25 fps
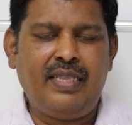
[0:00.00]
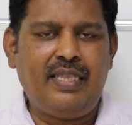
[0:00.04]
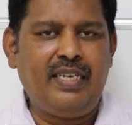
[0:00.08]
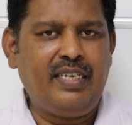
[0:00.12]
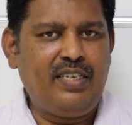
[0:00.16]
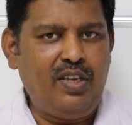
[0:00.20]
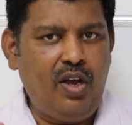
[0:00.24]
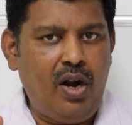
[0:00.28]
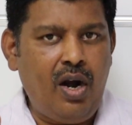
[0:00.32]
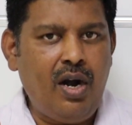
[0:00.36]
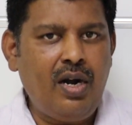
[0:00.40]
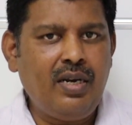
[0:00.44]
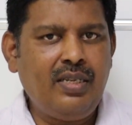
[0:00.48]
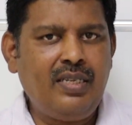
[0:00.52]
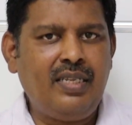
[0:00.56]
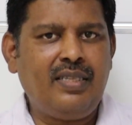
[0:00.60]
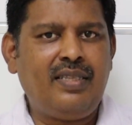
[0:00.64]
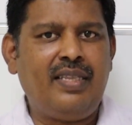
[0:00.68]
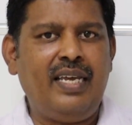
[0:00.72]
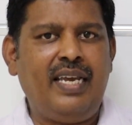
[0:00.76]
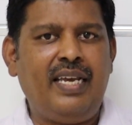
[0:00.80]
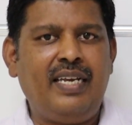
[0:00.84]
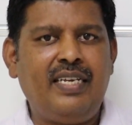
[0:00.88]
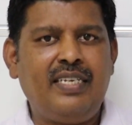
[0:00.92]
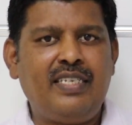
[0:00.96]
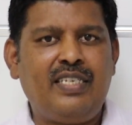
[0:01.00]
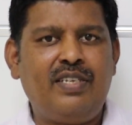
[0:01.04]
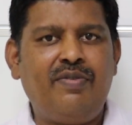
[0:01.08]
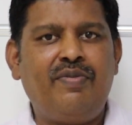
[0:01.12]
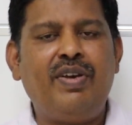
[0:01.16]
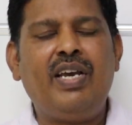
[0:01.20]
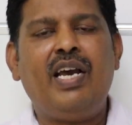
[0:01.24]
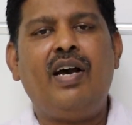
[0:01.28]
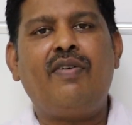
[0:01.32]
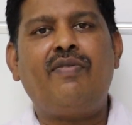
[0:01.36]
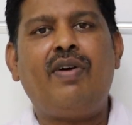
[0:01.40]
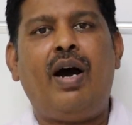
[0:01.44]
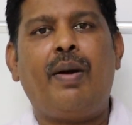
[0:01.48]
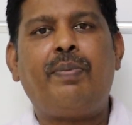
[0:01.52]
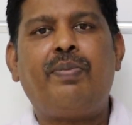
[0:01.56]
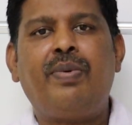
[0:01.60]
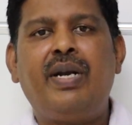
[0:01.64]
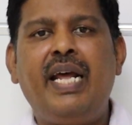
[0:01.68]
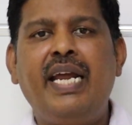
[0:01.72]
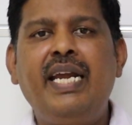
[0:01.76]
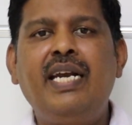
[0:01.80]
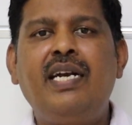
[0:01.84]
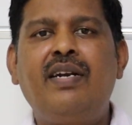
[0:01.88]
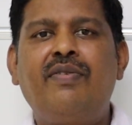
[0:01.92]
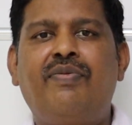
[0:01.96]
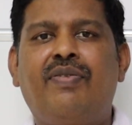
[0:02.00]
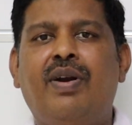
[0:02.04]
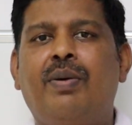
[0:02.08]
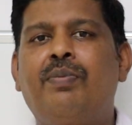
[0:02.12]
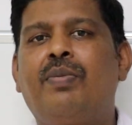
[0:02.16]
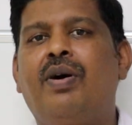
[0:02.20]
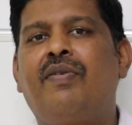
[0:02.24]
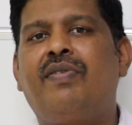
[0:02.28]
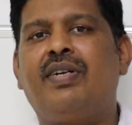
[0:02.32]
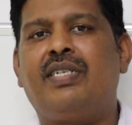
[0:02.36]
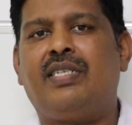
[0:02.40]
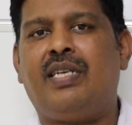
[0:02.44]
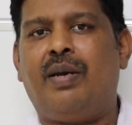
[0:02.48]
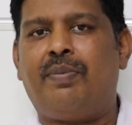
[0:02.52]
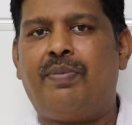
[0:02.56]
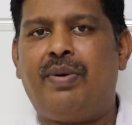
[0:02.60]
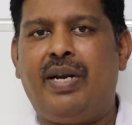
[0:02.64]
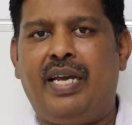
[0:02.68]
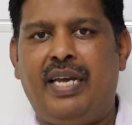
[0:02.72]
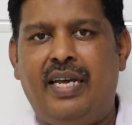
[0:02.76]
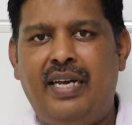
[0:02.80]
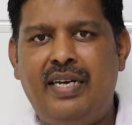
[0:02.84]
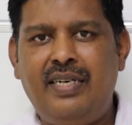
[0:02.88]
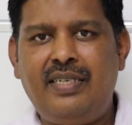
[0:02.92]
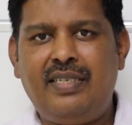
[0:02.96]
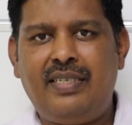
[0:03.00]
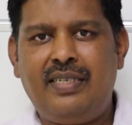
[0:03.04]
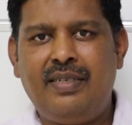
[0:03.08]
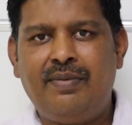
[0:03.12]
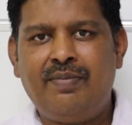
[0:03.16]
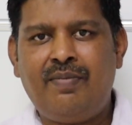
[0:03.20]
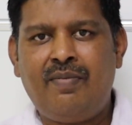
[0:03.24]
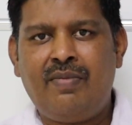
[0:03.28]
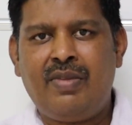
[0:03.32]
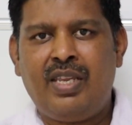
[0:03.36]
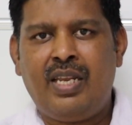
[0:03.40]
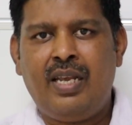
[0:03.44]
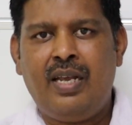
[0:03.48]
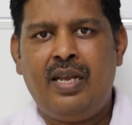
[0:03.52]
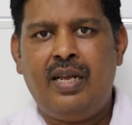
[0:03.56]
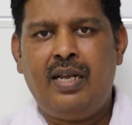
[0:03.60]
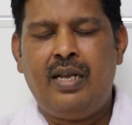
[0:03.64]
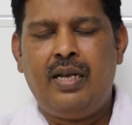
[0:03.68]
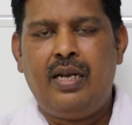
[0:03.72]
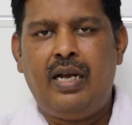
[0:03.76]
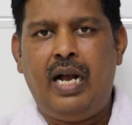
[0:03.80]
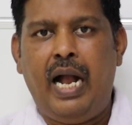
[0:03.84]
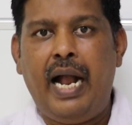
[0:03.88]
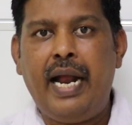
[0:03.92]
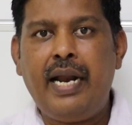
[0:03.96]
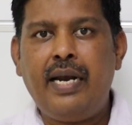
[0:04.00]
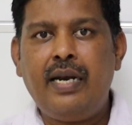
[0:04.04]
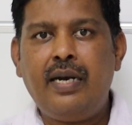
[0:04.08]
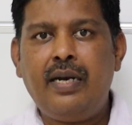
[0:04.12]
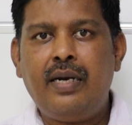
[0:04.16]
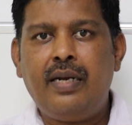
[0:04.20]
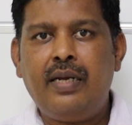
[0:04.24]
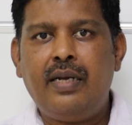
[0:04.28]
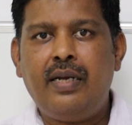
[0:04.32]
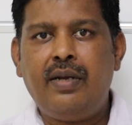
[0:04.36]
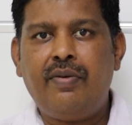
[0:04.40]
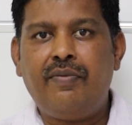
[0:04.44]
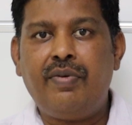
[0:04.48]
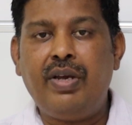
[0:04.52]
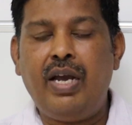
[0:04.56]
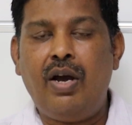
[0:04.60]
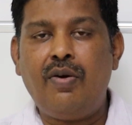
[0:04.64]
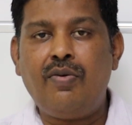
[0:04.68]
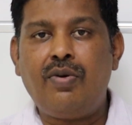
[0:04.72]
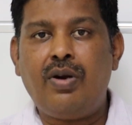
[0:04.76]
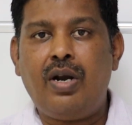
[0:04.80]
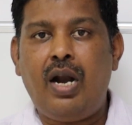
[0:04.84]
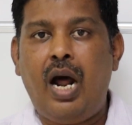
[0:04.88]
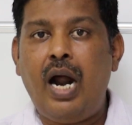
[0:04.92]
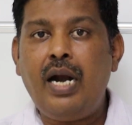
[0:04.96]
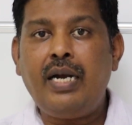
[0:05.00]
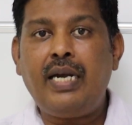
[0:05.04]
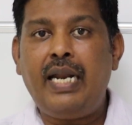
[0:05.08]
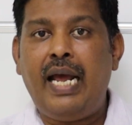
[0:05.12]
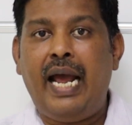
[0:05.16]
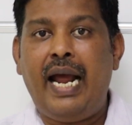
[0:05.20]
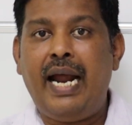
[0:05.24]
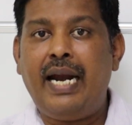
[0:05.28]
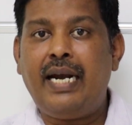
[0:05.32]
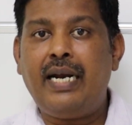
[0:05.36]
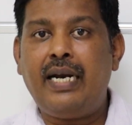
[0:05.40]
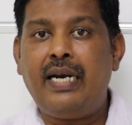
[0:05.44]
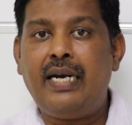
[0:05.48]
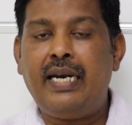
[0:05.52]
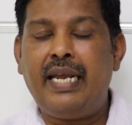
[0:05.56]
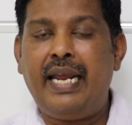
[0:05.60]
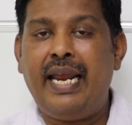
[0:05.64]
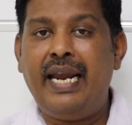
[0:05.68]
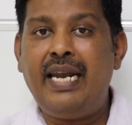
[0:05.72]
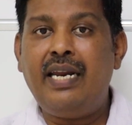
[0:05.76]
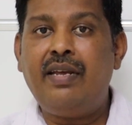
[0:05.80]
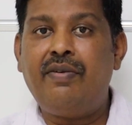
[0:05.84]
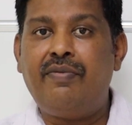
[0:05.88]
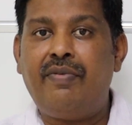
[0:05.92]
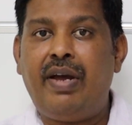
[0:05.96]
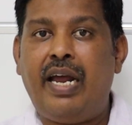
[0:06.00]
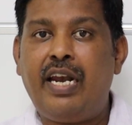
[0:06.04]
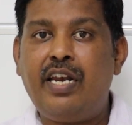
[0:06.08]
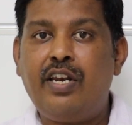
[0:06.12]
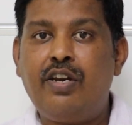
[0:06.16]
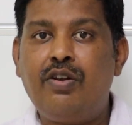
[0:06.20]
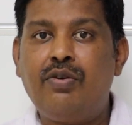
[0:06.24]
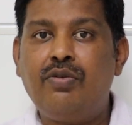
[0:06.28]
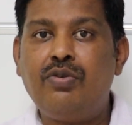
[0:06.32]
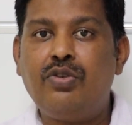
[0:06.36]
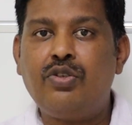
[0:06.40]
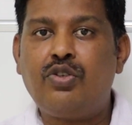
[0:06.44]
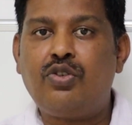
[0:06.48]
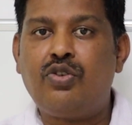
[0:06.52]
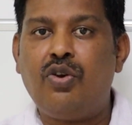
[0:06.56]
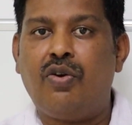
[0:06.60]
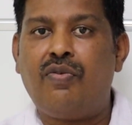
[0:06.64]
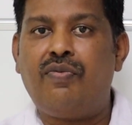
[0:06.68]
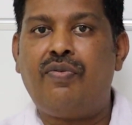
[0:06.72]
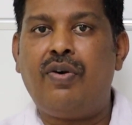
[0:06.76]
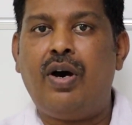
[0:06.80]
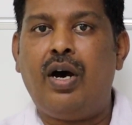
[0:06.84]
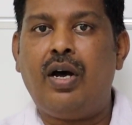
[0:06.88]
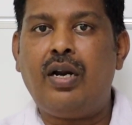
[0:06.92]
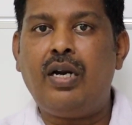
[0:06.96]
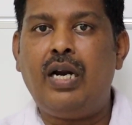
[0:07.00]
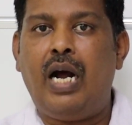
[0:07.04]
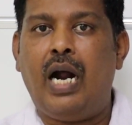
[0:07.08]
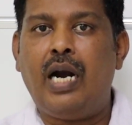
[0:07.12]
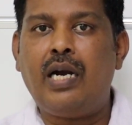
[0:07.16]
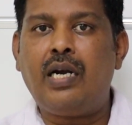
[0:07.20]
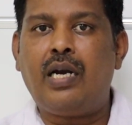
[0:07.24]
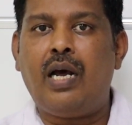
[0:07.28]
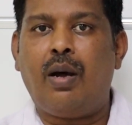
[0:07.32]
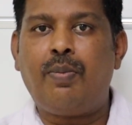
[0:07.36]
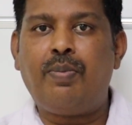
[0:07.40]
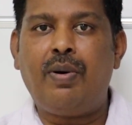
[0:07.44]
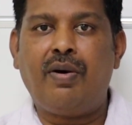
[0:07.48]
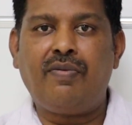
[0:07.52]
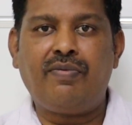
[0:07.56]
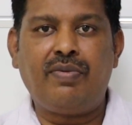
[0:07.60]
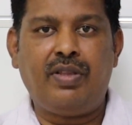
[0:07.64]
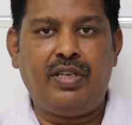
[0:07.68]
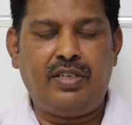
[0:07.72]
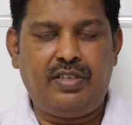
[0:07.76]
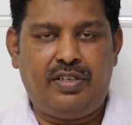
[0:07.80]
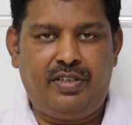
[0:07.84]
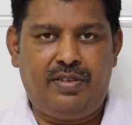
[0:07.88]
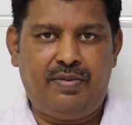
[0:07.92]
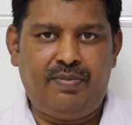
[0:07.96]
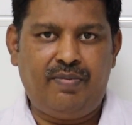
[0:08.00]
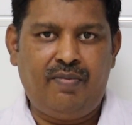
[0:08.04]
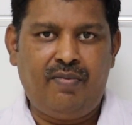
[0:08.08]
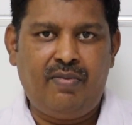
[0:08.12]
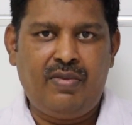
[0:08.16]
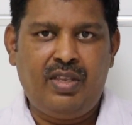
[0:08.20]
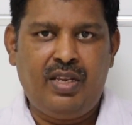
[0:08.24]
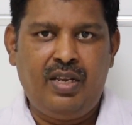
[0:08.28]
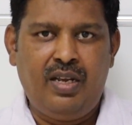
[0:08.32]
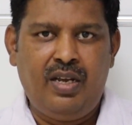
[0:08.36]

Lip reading: these are all the things we have obtained from our suppliers and we have not added any value so far on top of this.